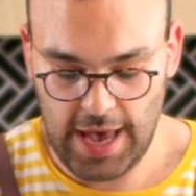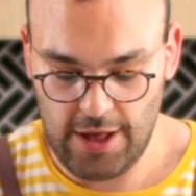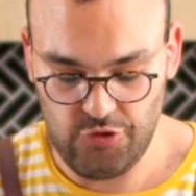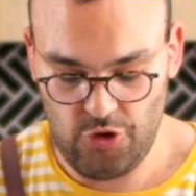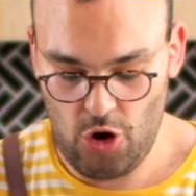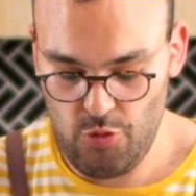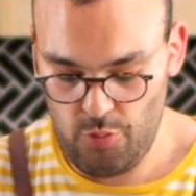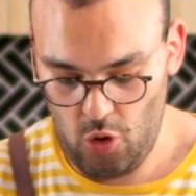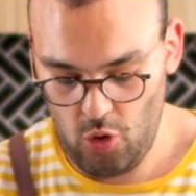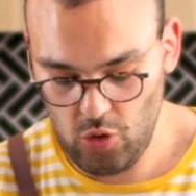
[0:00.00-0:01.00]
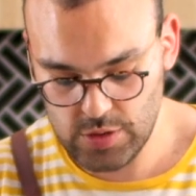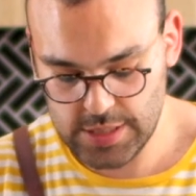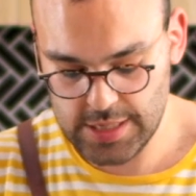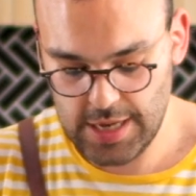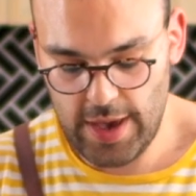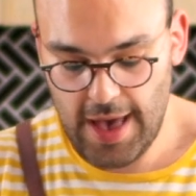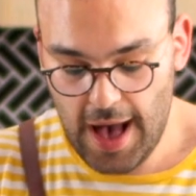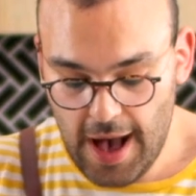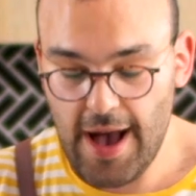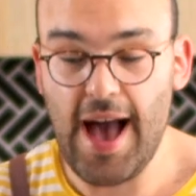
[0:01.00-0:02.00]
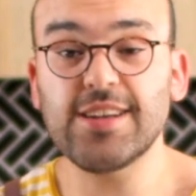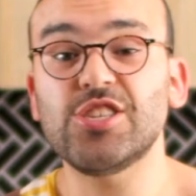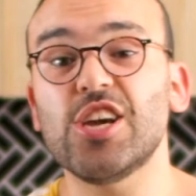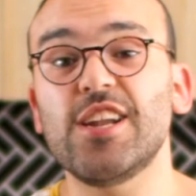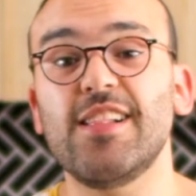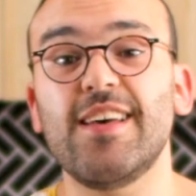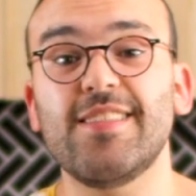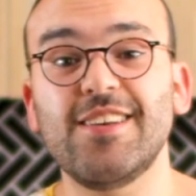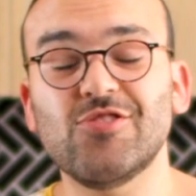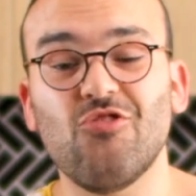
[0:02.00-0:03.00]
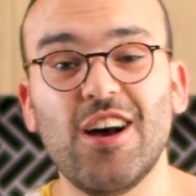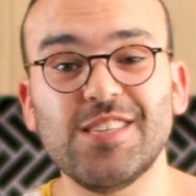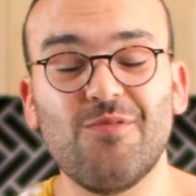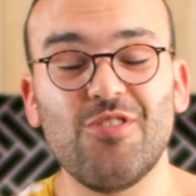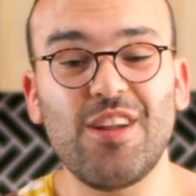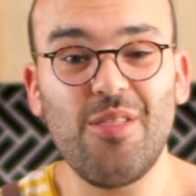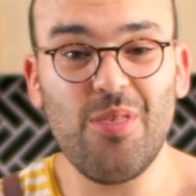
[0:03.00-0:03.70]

our dough balls, we are actually going to let these rise for another